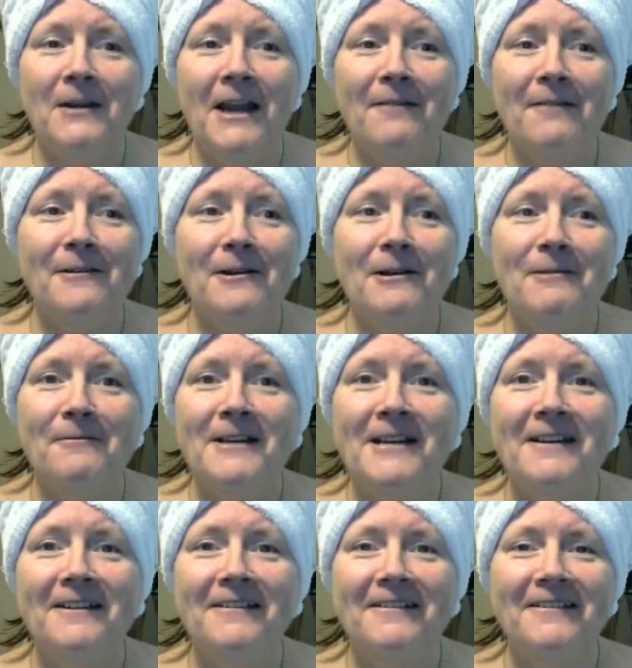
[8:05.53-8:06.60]
have a great
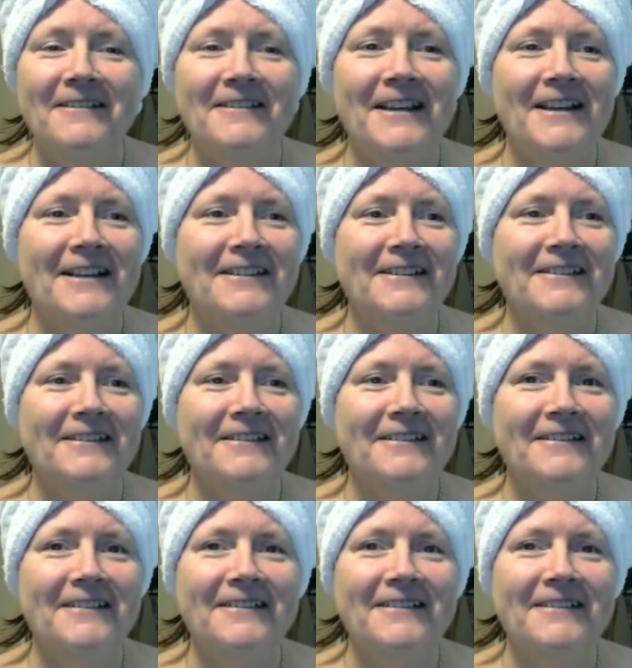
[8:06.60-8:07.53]
week. Thanks.